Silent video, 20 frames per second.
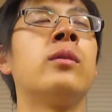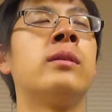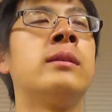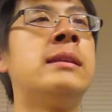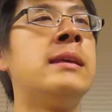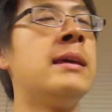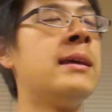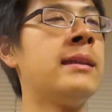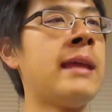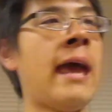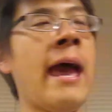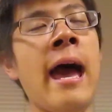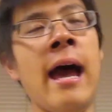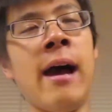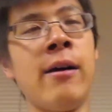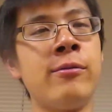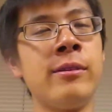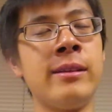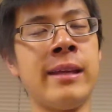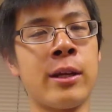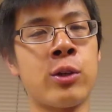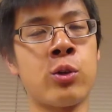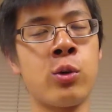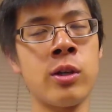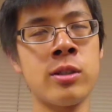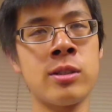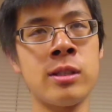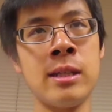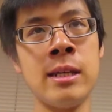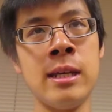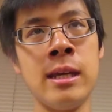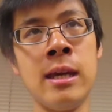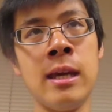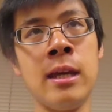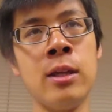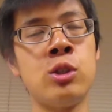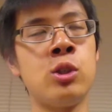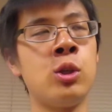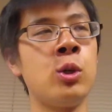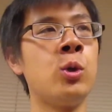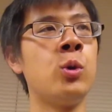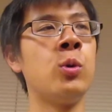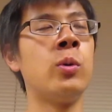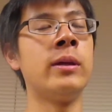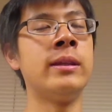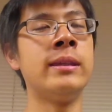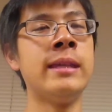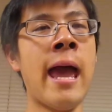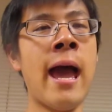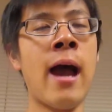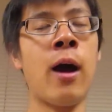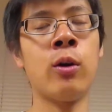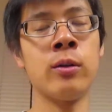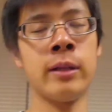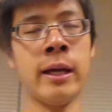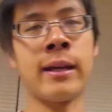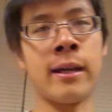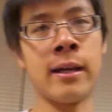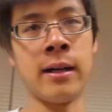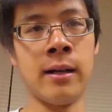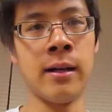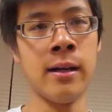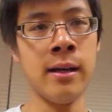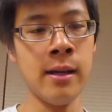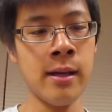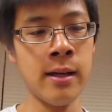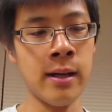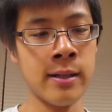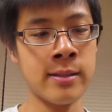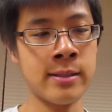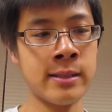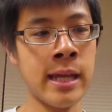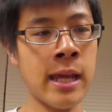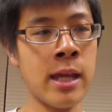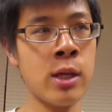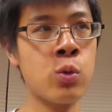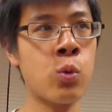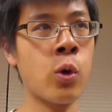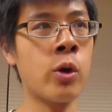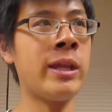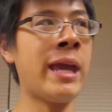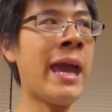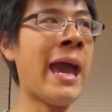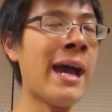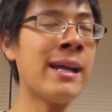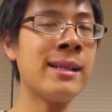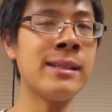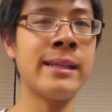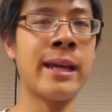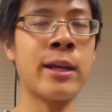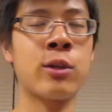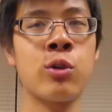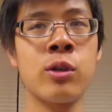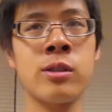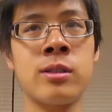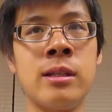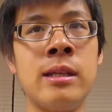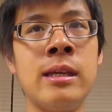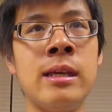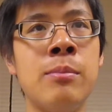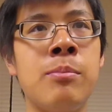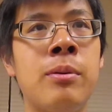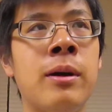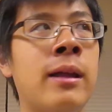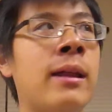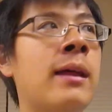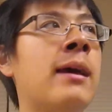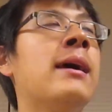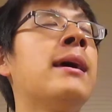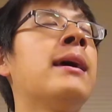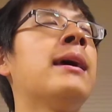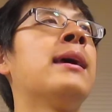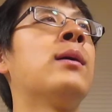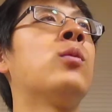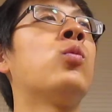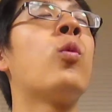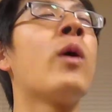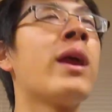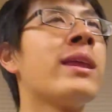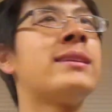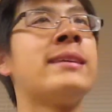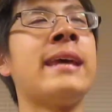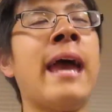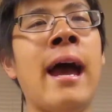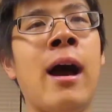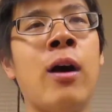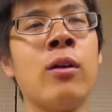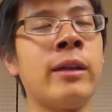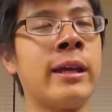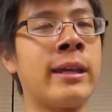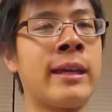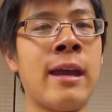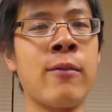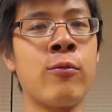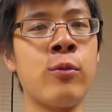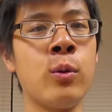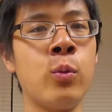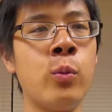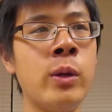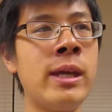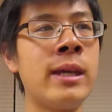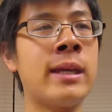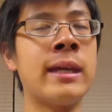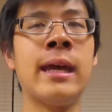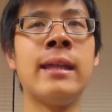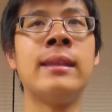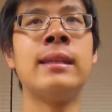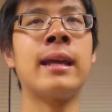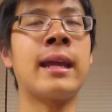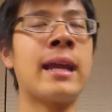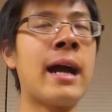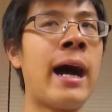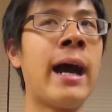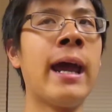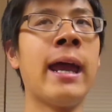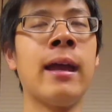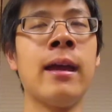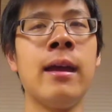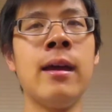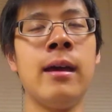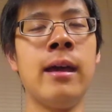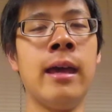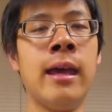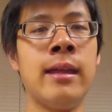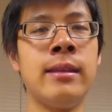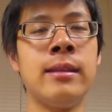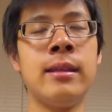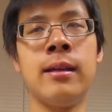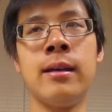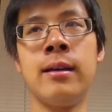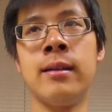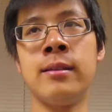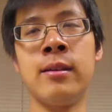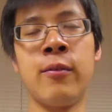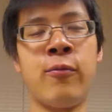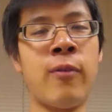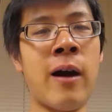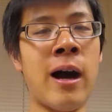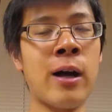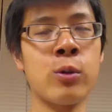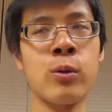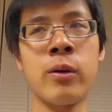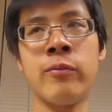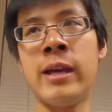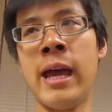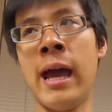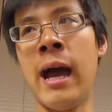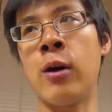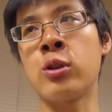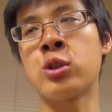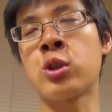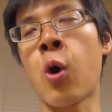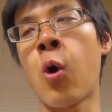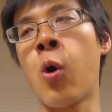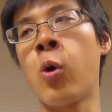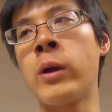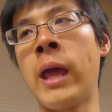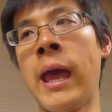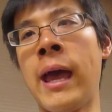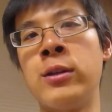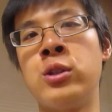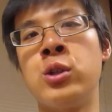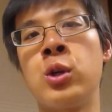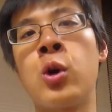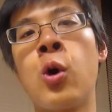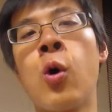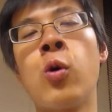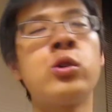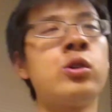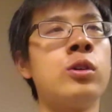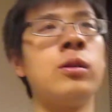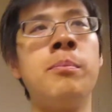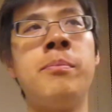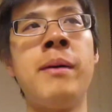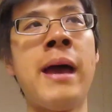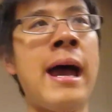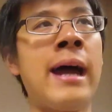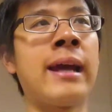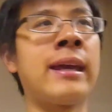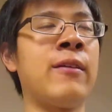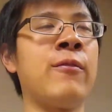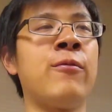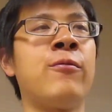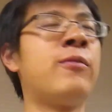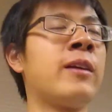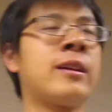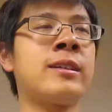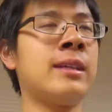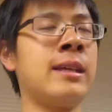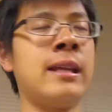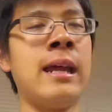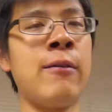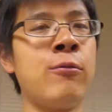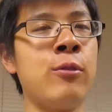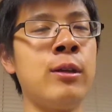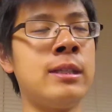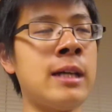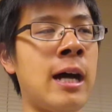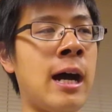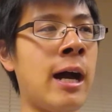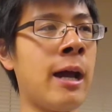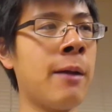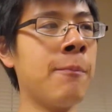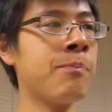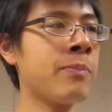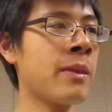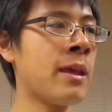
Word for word: didn't have electricity to now like a, a stage where they had electricity, but it went out like every weekend. The guy and the, the father of the household had to go to the back and fix it every time.